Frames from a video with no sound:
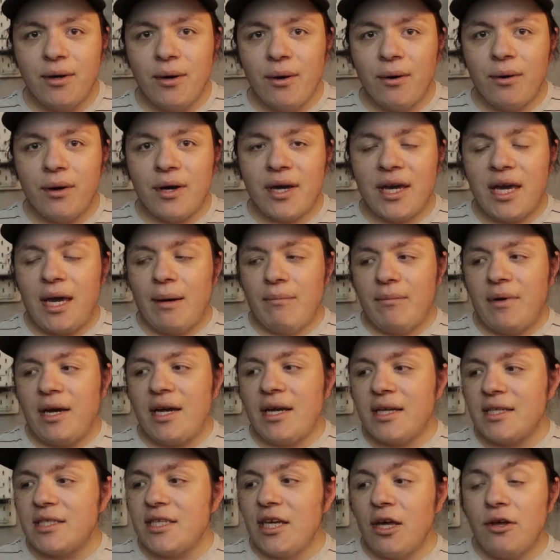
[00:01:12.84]
Okay, I'm not
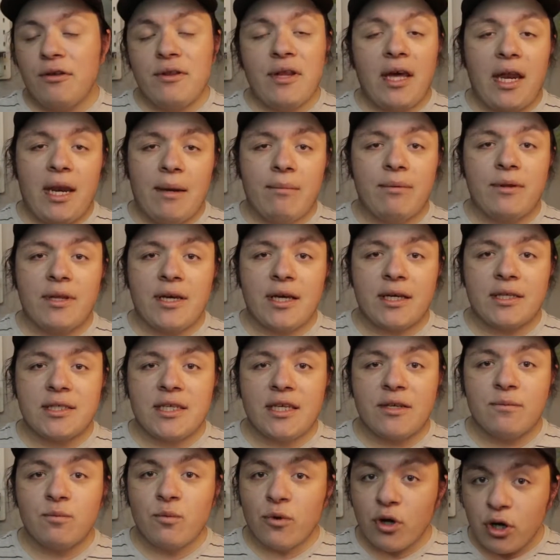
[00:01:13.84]
going to tell you that everything I
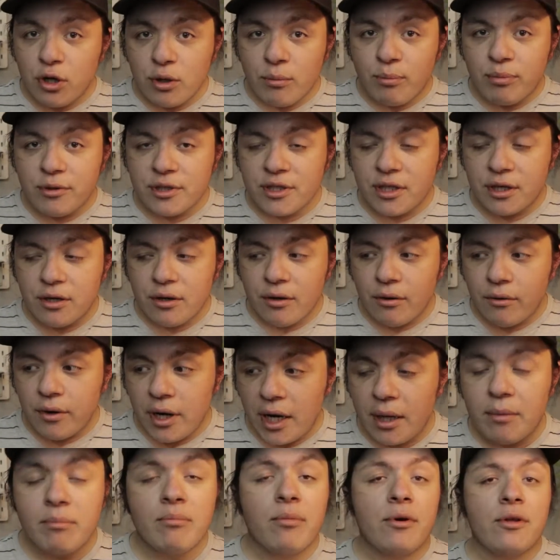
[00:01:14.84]
say is 100%
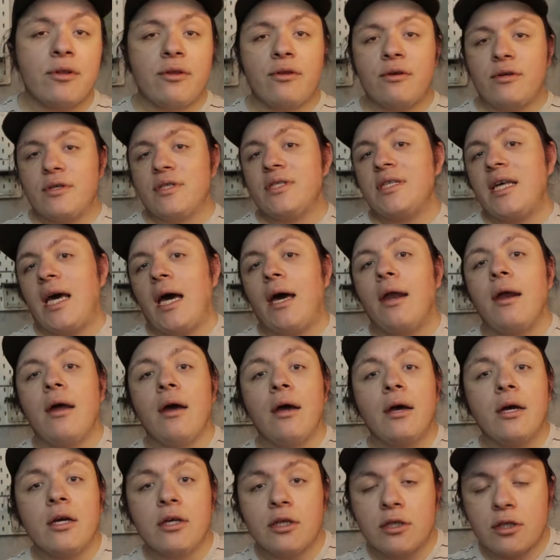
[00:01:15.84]
correct, but there's that.
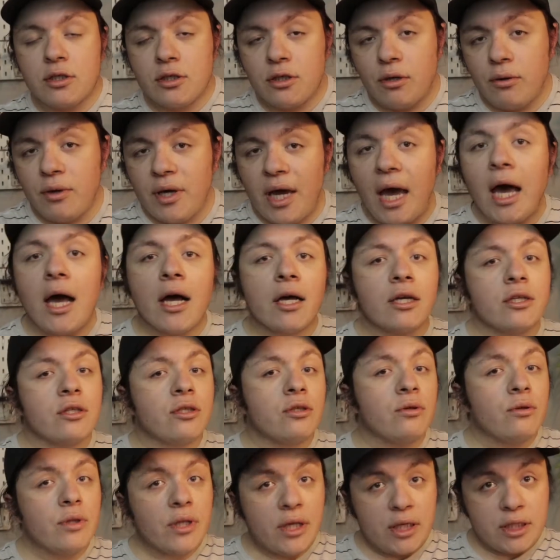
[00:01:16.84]
So yeah,
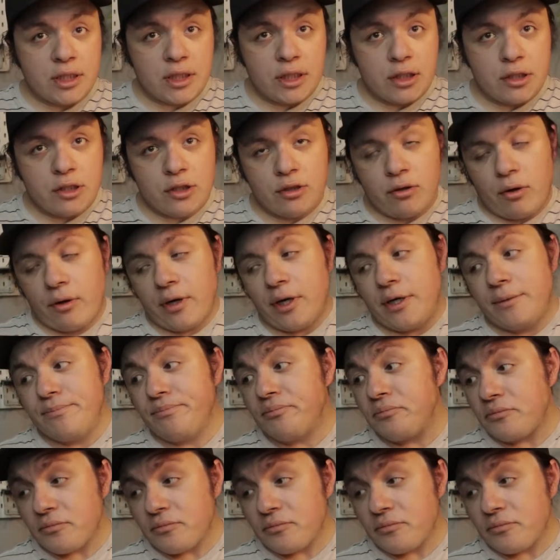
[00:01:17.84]
so let's get started.